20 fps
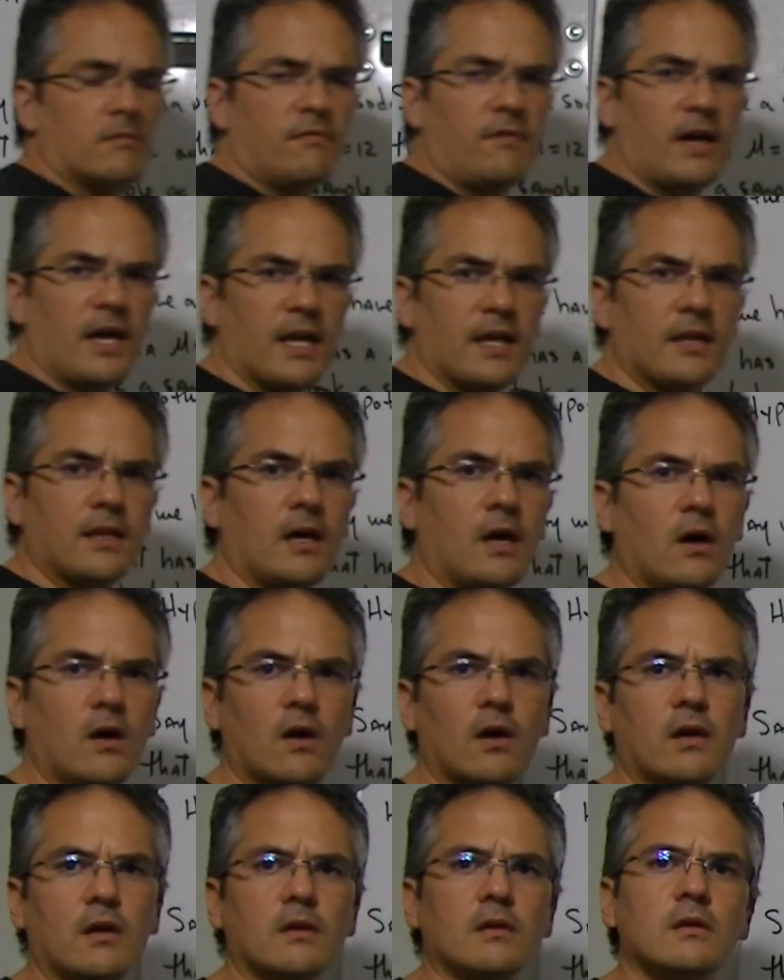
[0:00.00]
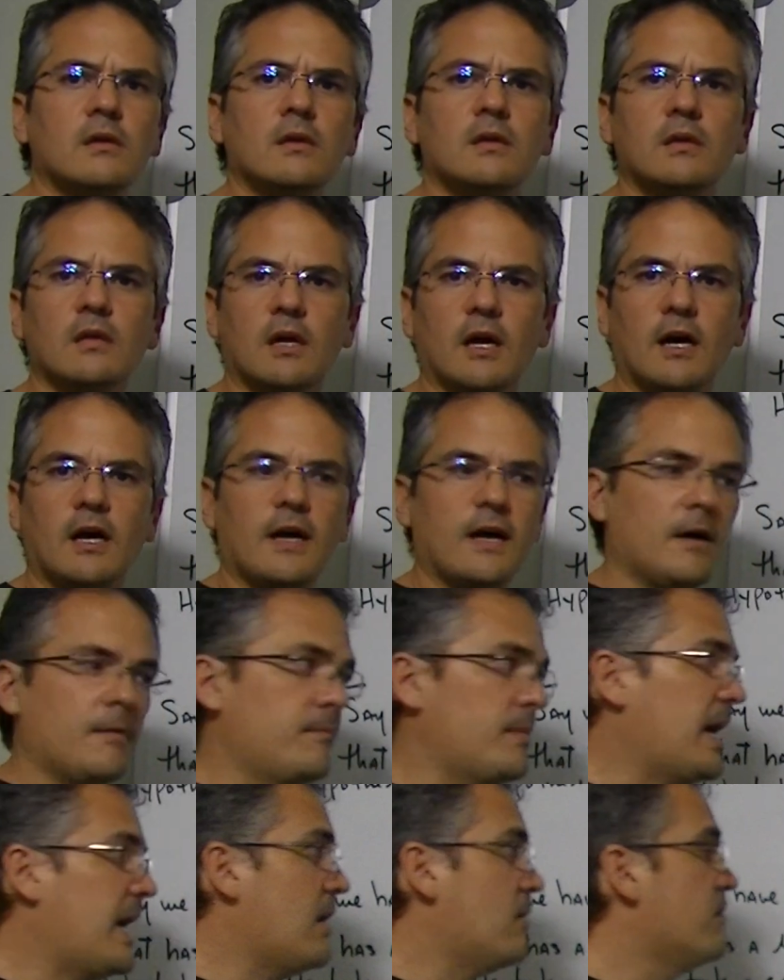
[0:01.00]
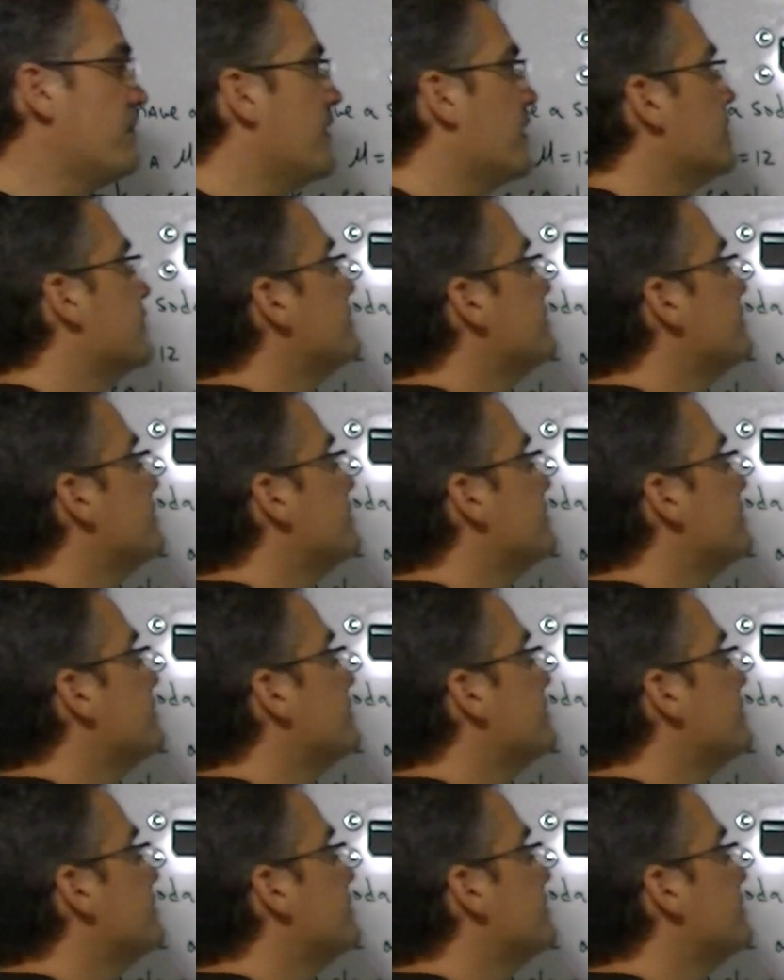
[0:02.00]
find our um, alpha,